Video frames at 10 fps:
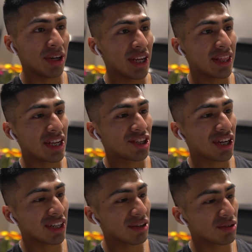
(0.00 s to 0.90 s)
gonna get that
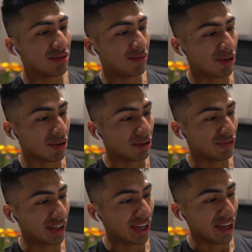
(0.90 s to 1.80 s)
checked out tomorrow if
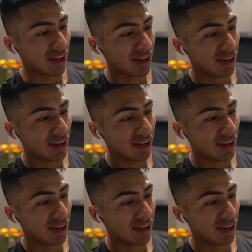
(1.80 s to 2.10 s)
I can.